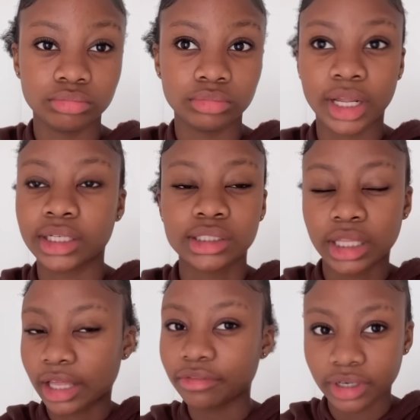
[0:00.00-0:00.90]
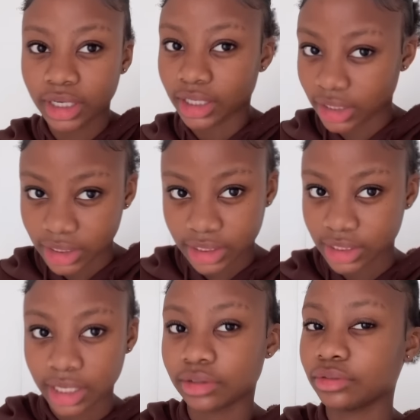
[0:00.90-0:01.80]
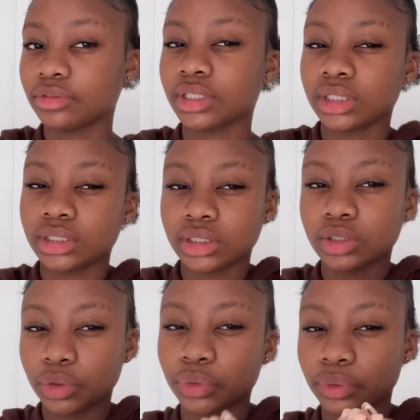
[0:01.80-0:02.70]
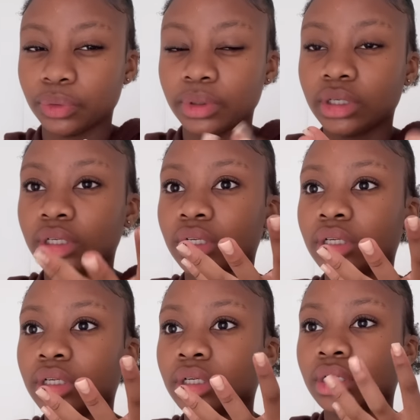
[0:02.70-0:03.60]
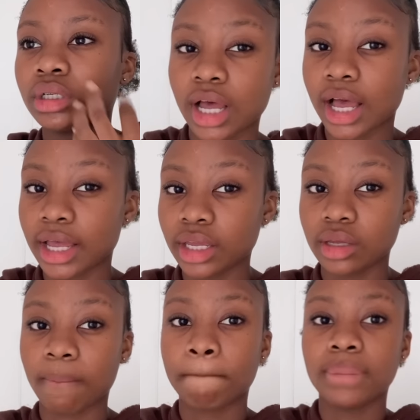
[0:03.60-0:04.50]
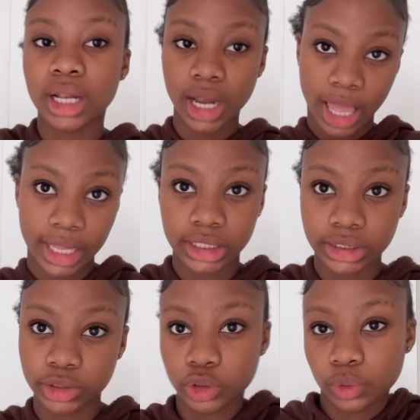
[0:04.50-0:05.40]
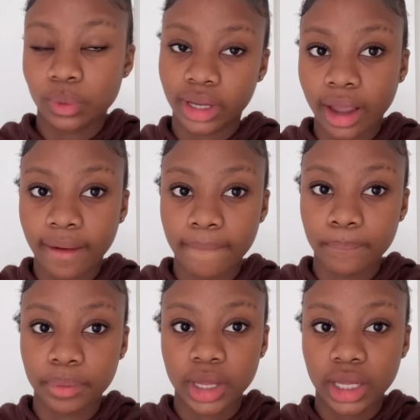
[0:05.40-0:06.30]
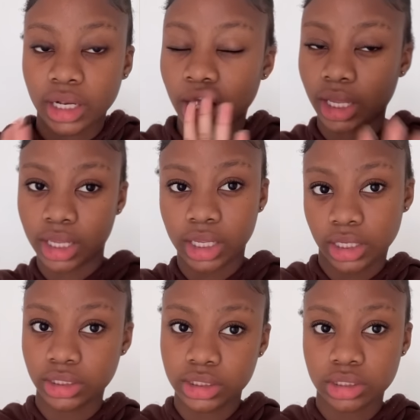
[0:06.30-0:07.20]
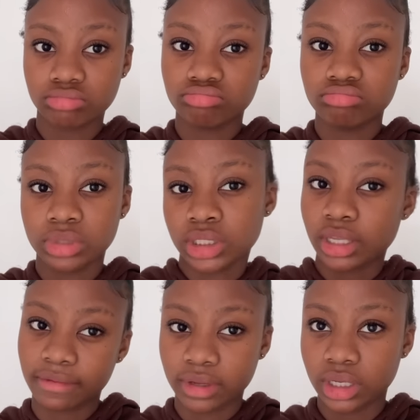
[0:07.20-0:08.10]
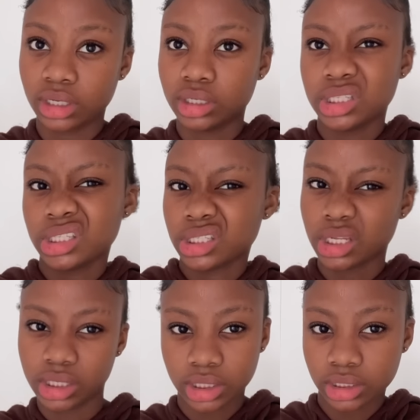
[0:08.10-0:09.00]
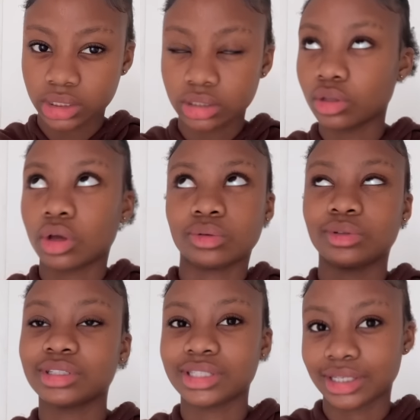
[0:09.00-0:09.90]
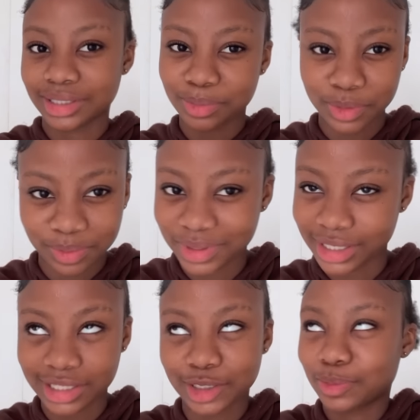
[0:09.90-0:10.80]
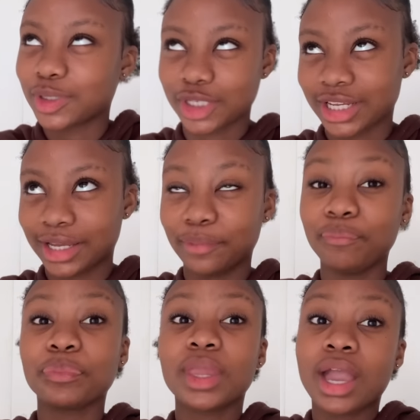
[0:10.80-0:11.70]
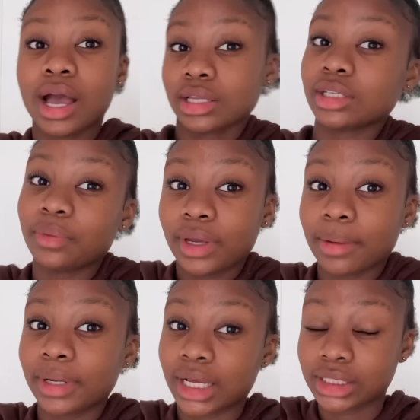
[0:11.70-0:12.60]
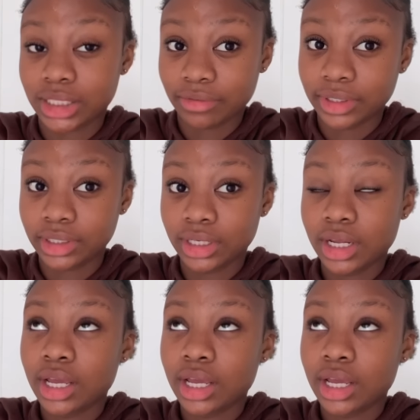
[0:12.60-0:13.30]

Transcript: Like South Africa in itself is so I planned to wake up at like 8, 7, 6, no, not 6, 6 is pushing it. I was gonna wake up at like 7,